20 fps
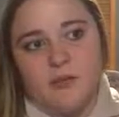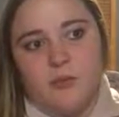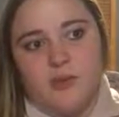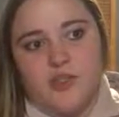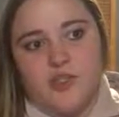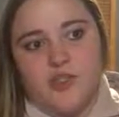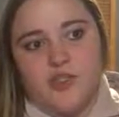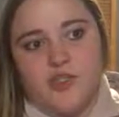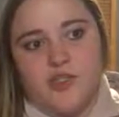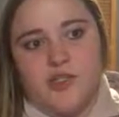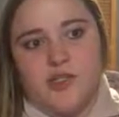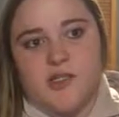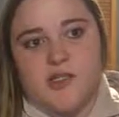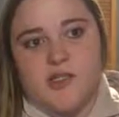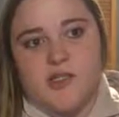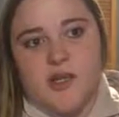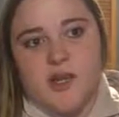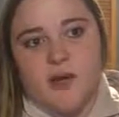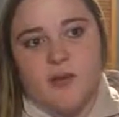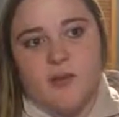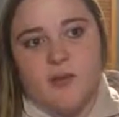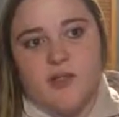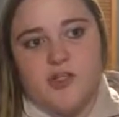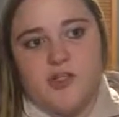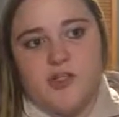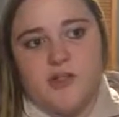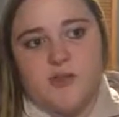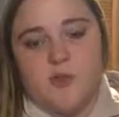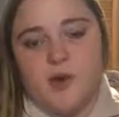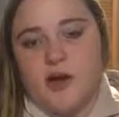was just we
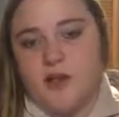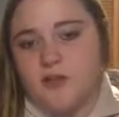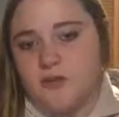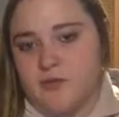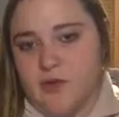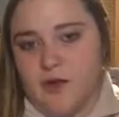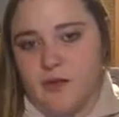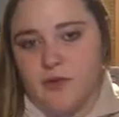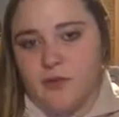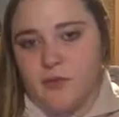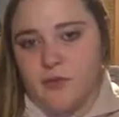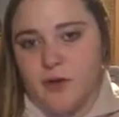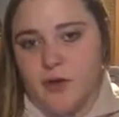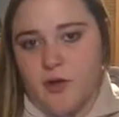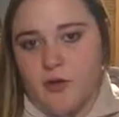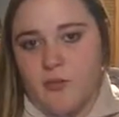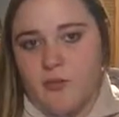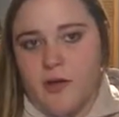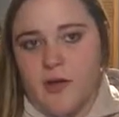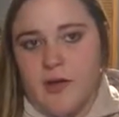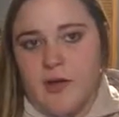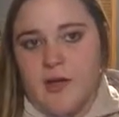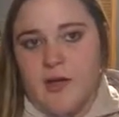just walked around the room